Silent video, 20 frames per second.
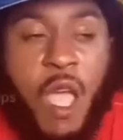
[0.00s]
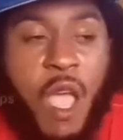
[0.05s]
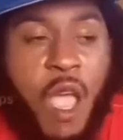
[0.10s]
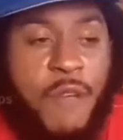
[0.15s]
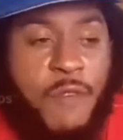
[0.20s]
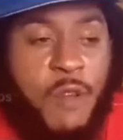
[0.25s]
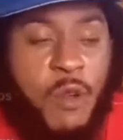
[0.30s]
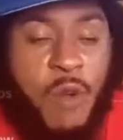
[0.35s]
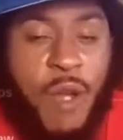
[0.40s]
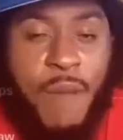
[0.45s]

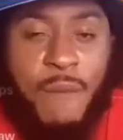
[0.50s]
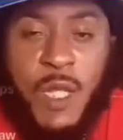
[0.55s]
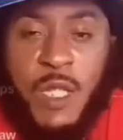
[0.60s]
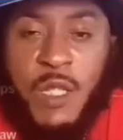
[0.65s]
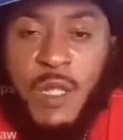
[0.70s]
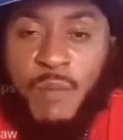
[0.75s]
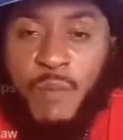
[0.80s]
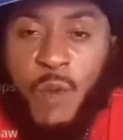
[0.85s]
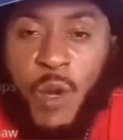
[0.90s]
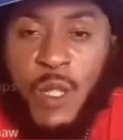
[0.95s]
Everywhere me
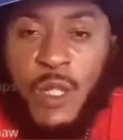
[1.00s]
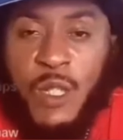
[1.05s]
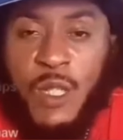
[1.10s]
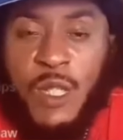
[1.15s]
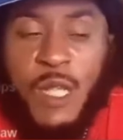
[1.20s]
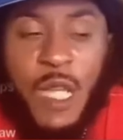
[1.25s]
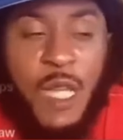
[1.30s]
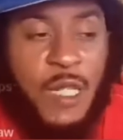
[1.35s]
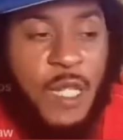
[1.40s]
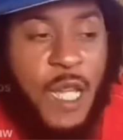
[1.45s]
see
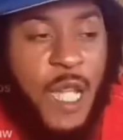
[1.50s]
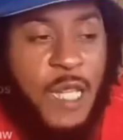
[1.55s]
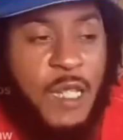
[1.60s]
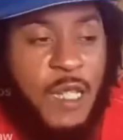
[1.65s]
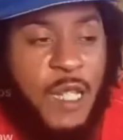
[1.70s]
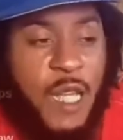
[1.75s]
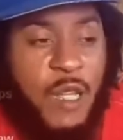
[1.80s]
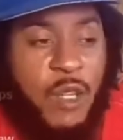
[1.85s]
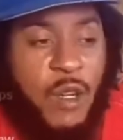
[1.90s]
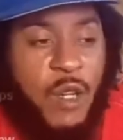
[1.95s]
police, then
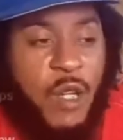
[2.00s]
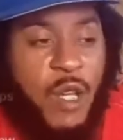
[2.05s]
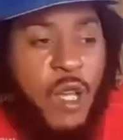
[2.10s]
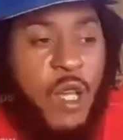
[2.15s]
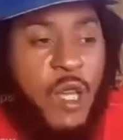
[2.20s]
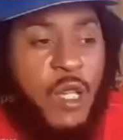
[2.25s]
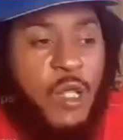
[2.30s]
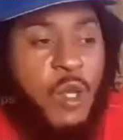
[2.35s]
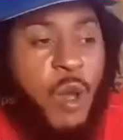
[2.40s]
can tell you.